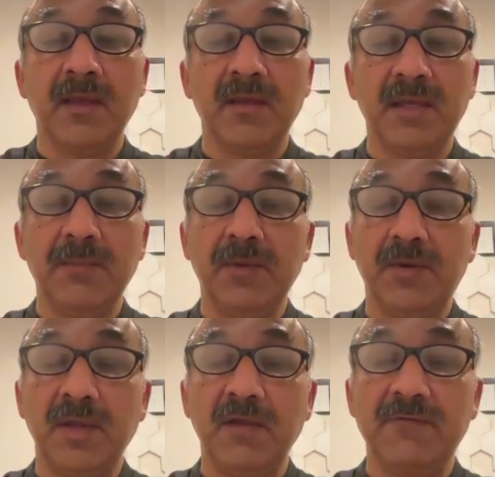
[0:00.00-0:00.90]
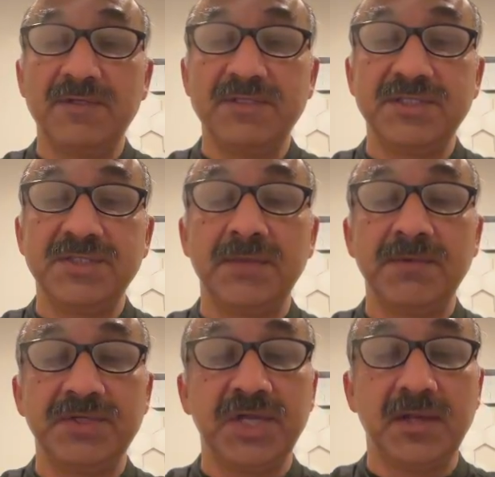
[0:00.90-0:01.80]
deep learning versus
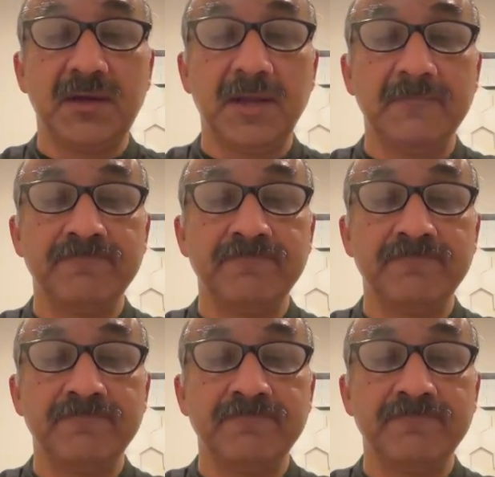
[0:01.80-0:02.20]
machine learning.